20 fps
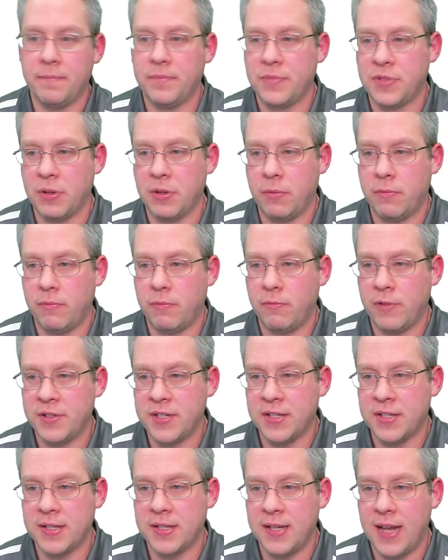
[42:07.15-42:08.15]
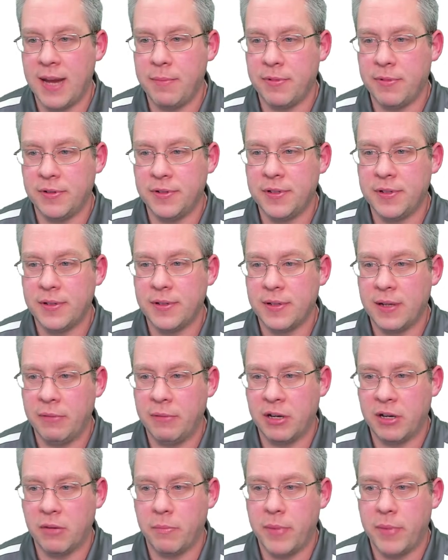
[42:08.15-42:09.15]
So once it's enabled and we
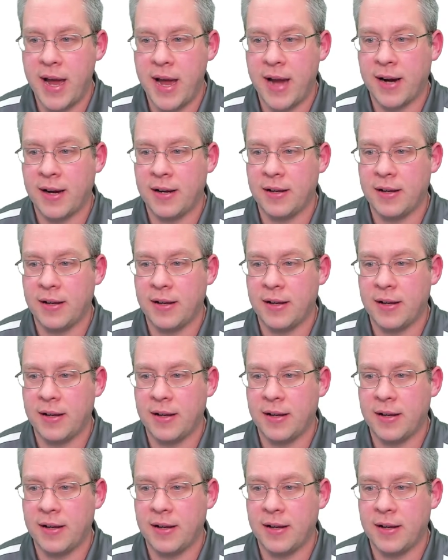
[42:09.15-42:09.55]
go back